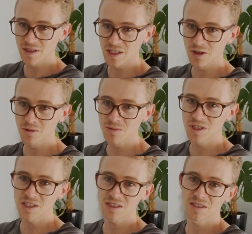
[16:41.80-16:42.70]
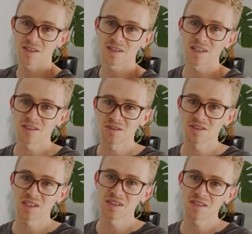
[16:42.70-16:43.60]
object and your
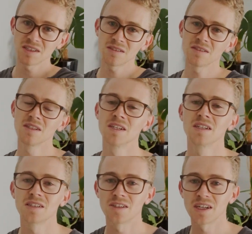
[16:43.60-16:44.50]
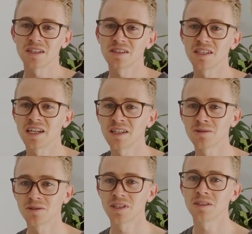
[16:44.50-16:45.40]
sensor. So as the
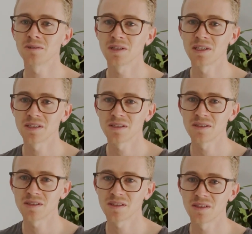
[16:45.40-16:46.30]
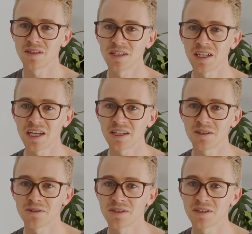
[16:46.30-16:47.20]
angle increases, the
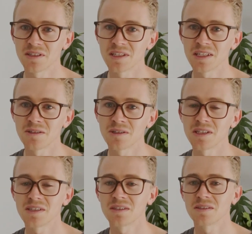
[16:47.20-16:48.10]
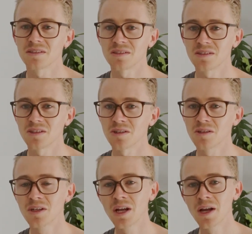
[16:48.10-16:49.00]
accuracy decreases. So
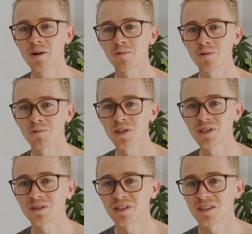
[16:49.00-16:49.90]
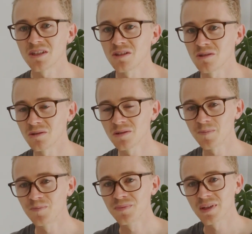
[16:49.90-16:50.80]
what we like to do
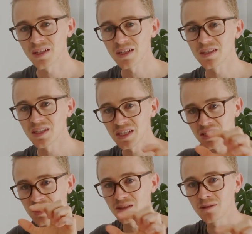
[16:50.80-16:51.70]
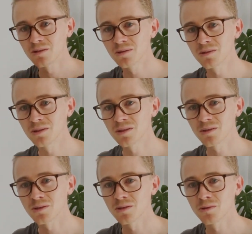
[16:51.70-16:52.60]
is exclude
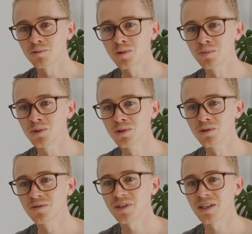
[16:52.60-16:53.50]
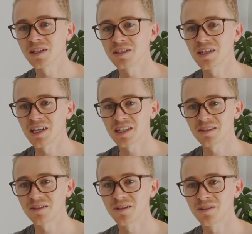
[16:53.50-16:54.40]
or remove any
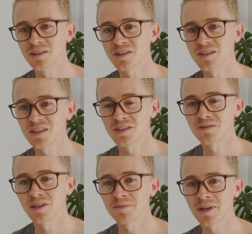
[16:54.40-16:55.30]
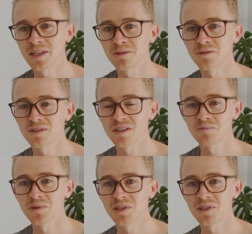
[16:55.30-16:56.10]
data on those extreme angles, and